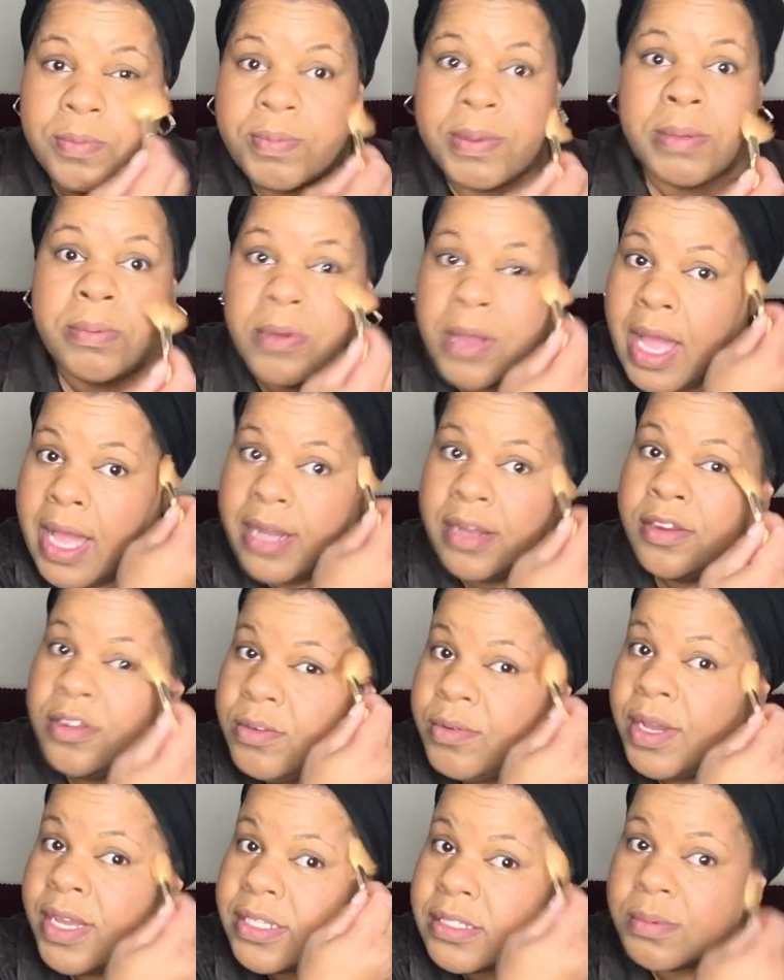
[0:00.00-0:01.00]
people got
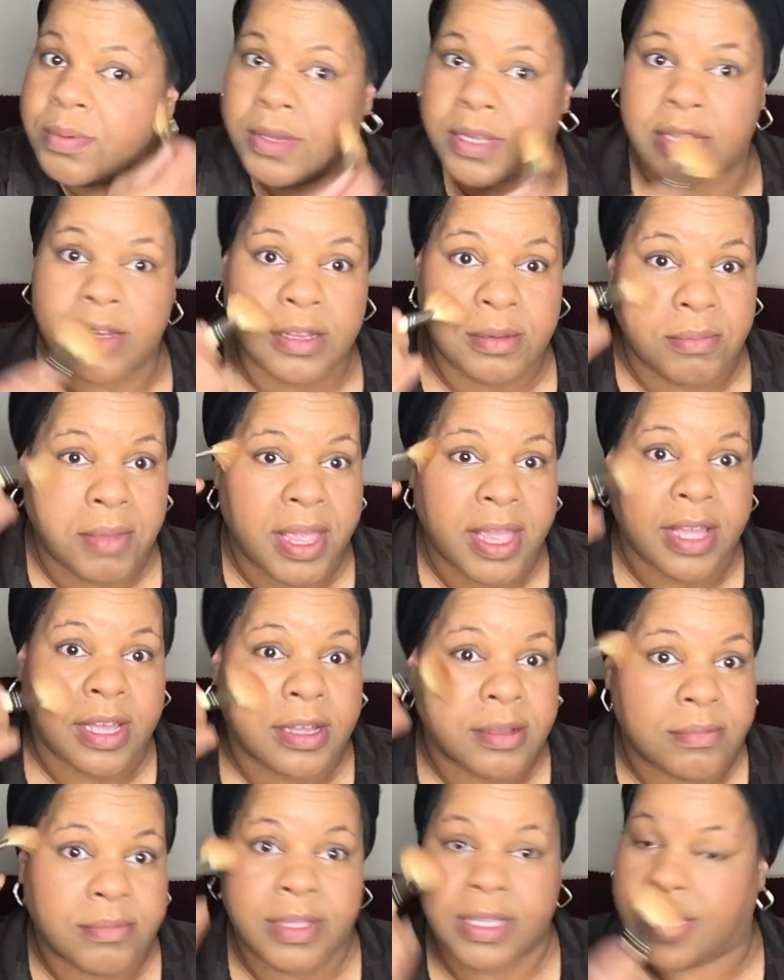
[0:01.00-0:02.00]
new ways of putting on
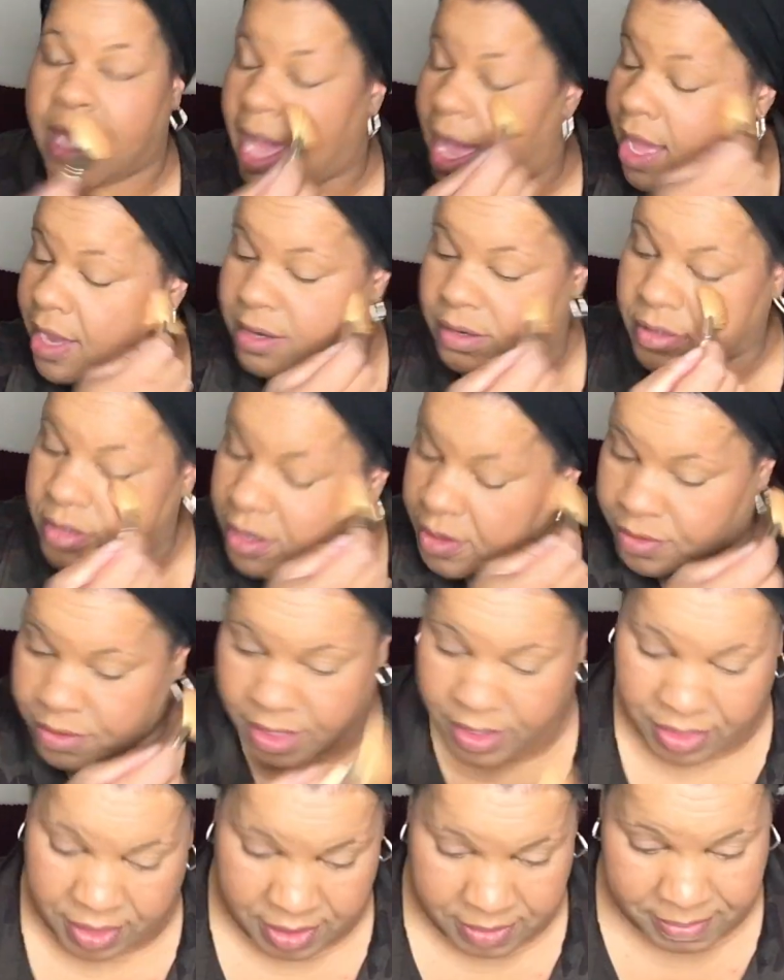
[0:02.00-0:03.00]
makeup that I don't know
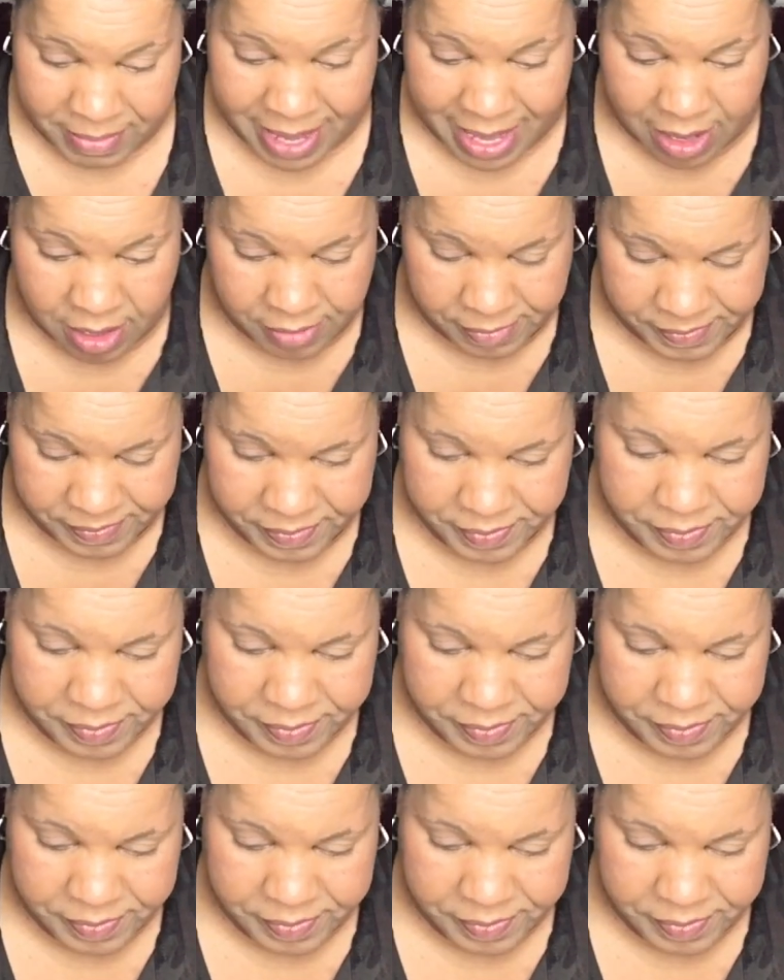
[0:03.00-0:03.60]
nothing about.